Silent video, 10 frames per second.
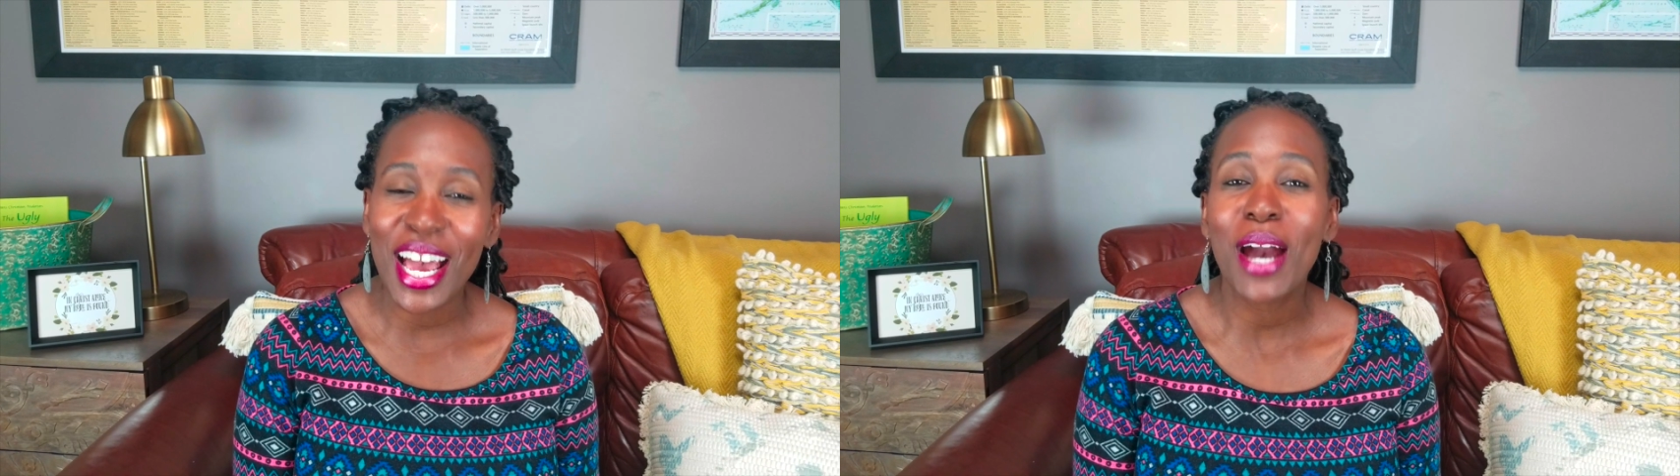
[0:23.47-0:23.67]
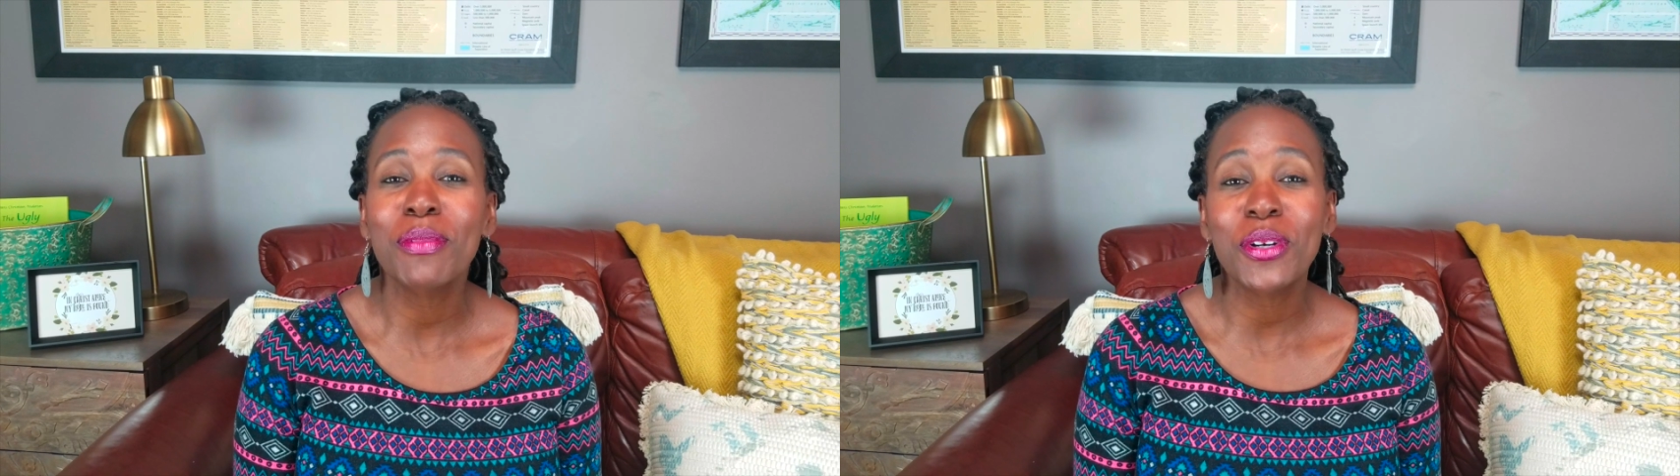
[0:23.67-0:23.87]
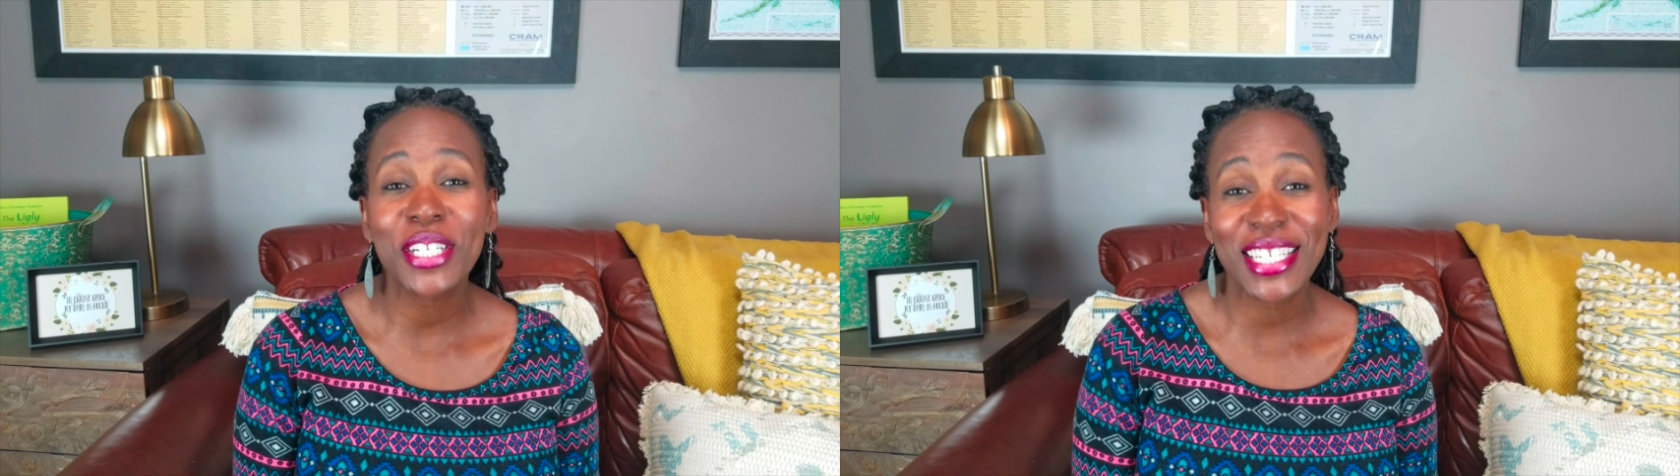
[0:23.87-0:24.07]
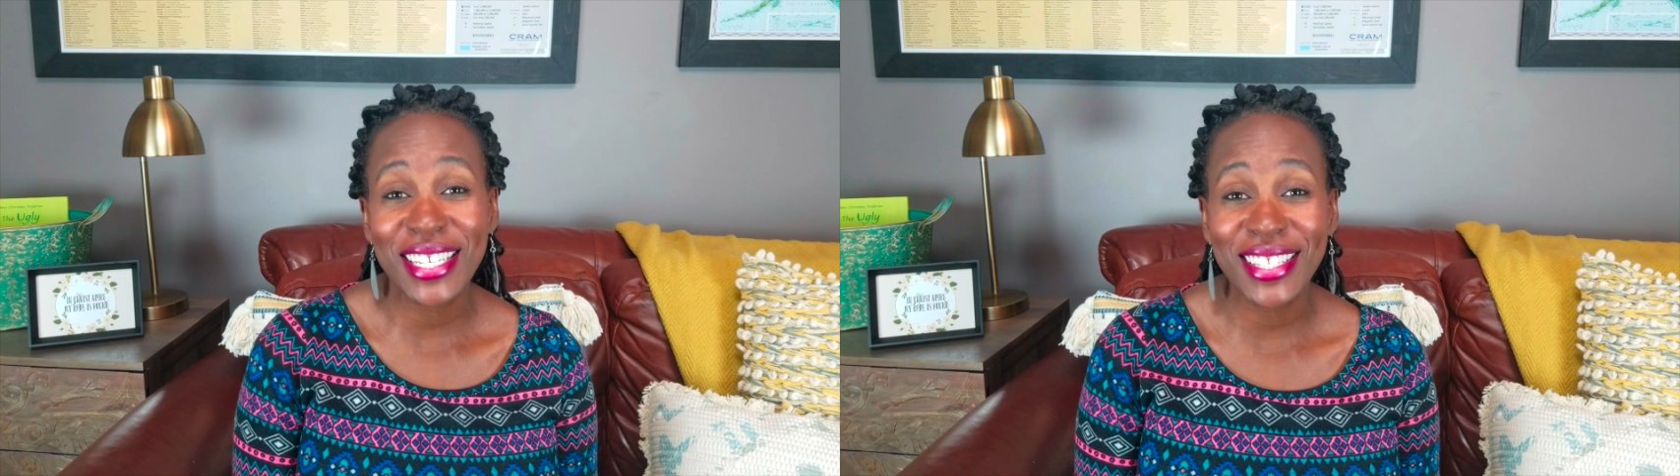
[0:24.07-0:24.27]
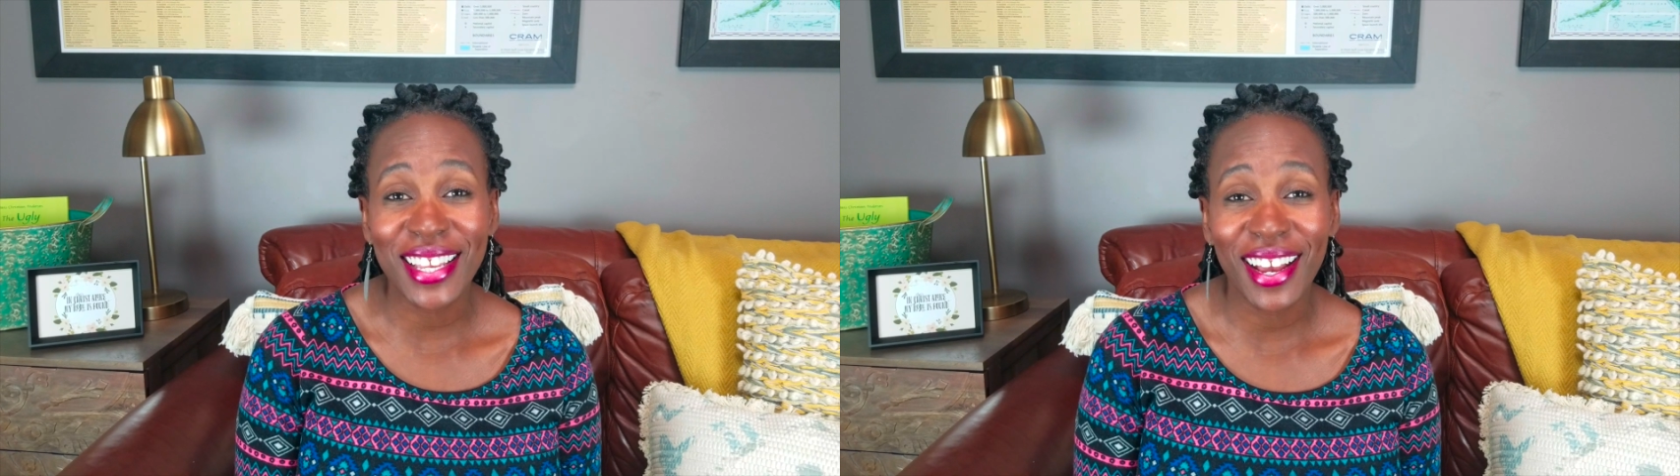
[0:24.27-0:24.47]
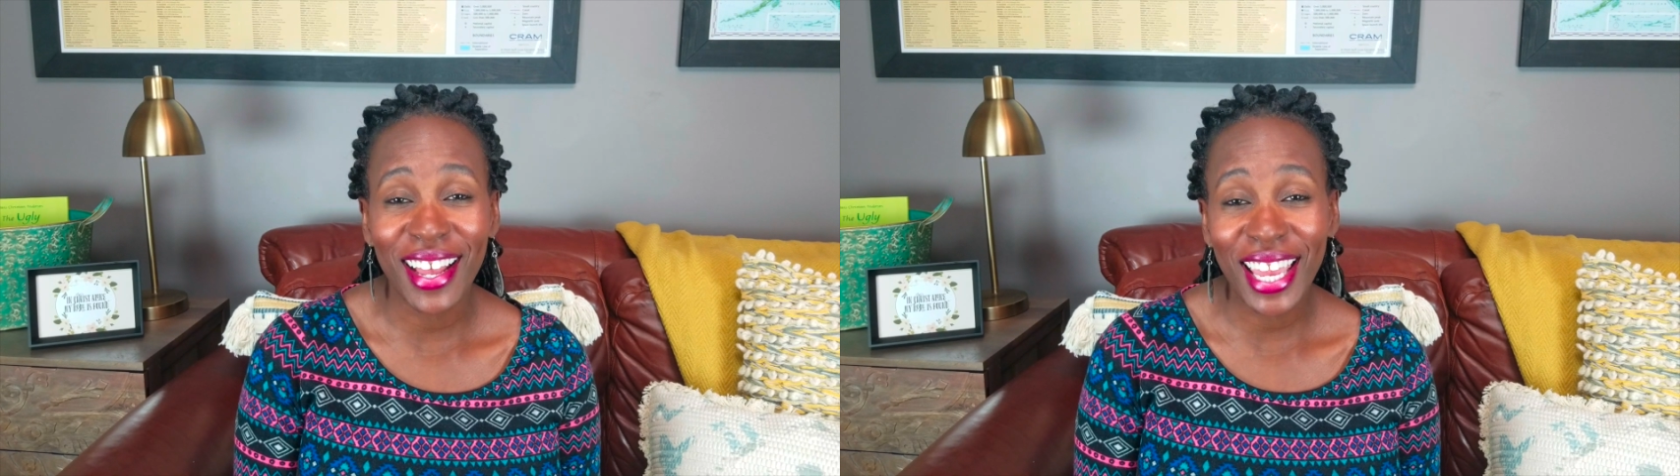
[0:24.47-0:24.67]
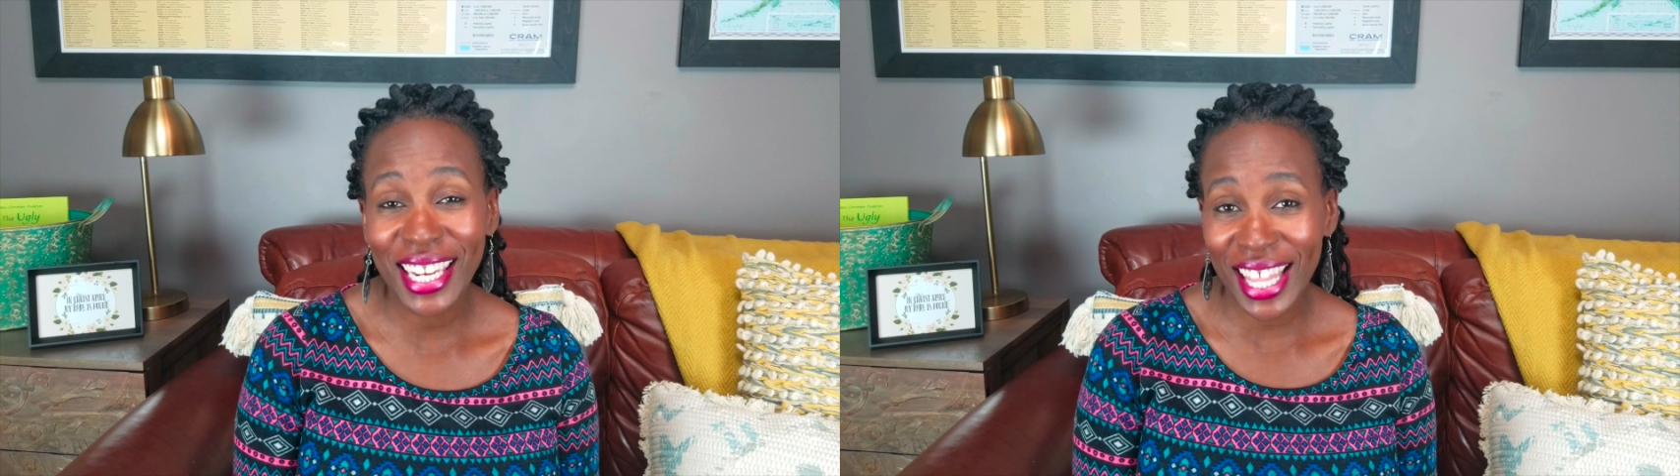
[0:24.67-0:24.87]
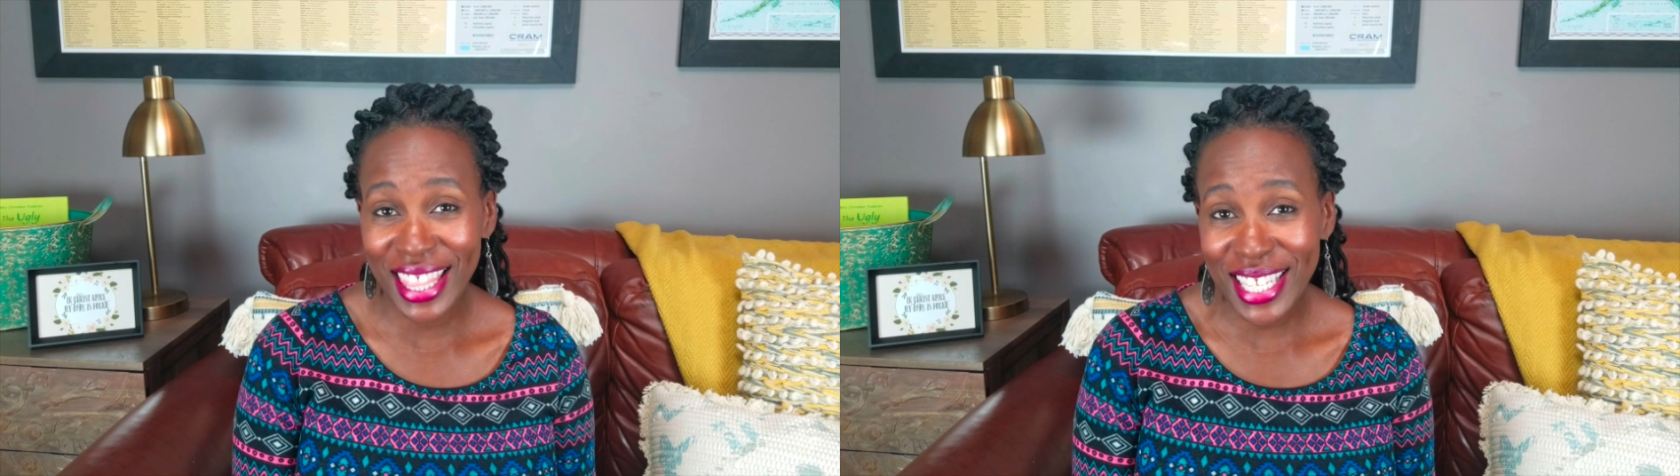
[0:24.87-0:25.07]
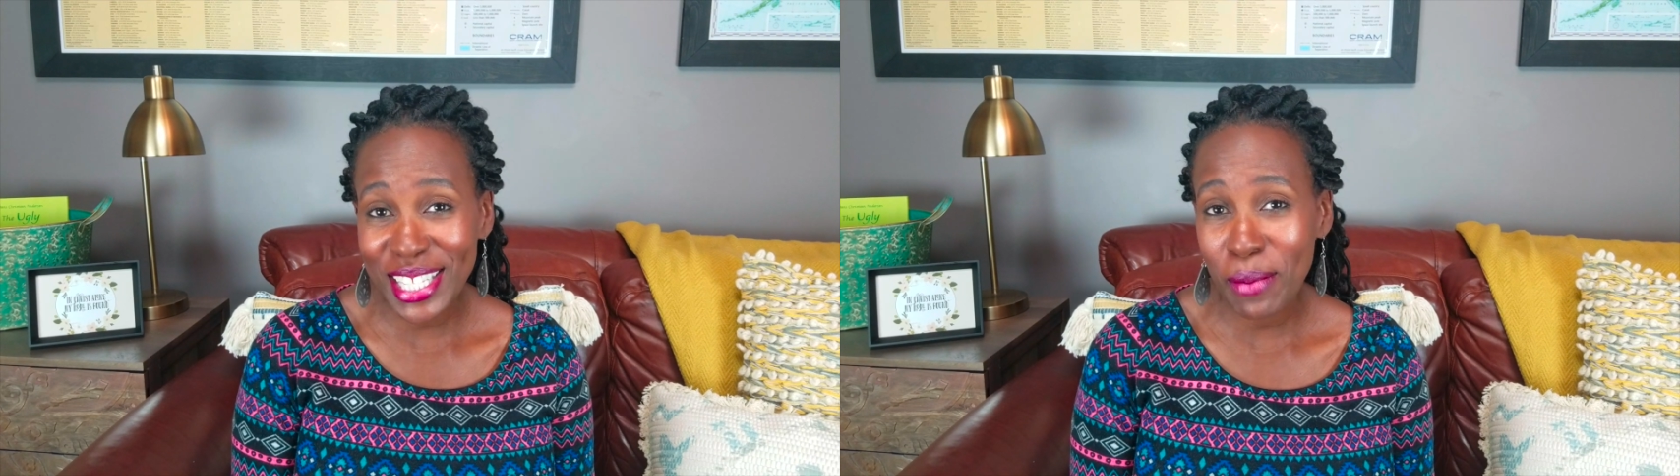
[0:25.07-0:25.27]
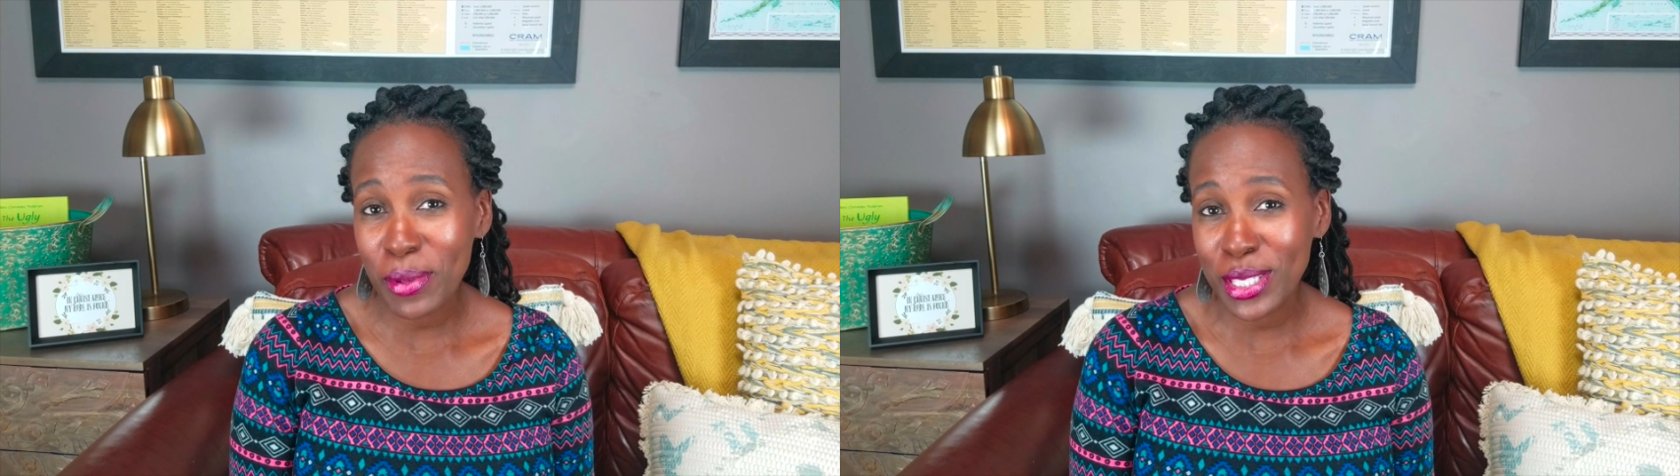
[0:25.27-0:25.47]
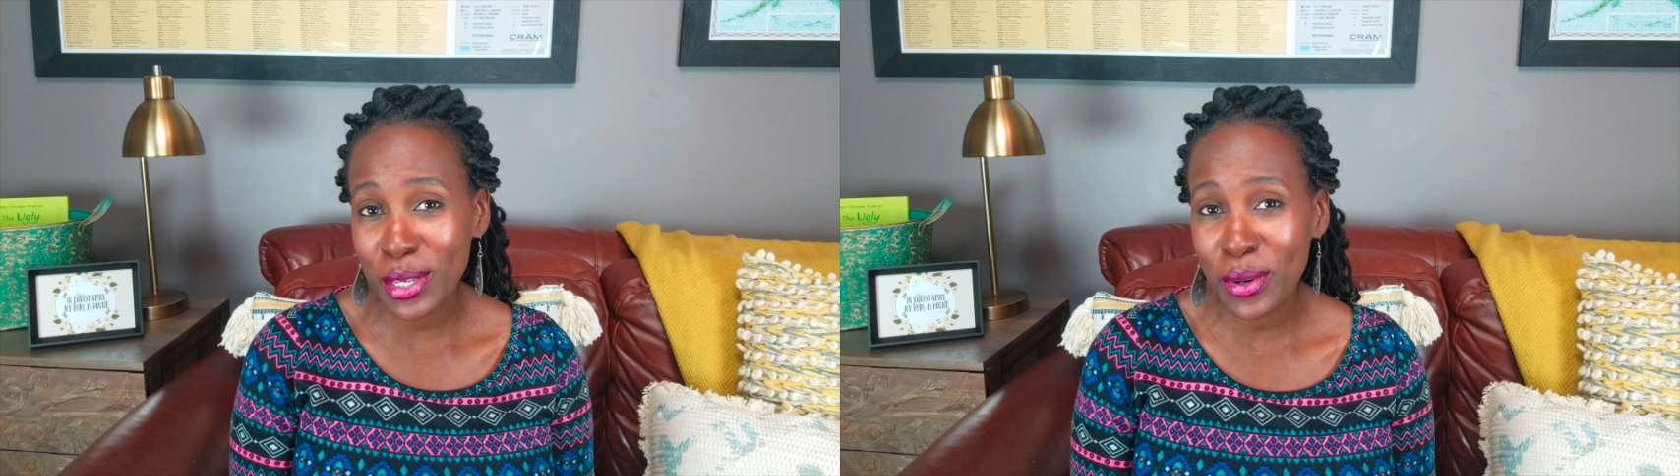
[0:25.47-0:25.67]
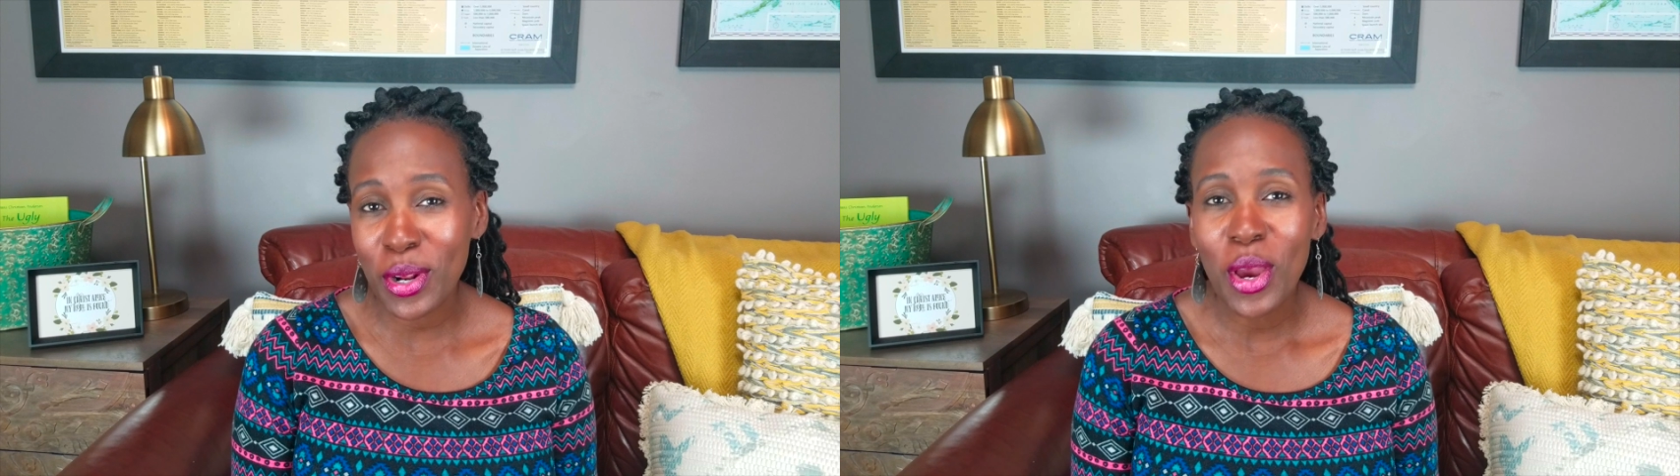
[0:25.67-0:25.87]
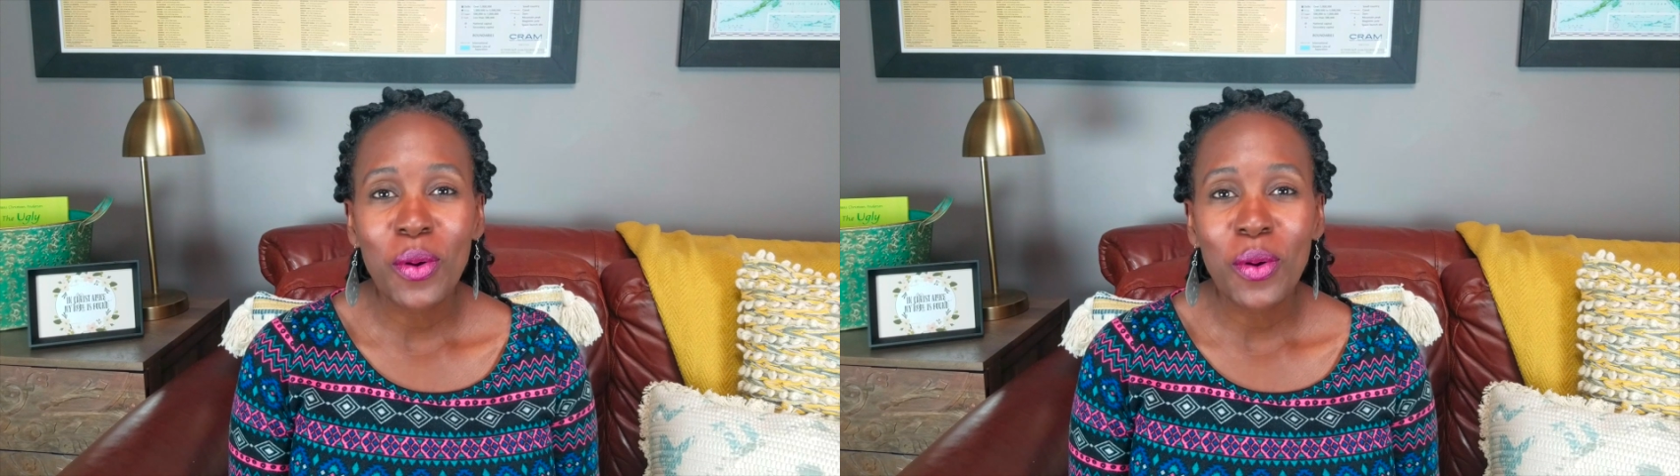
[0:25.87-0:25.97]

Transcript: I'm Cortisa, and on this episode,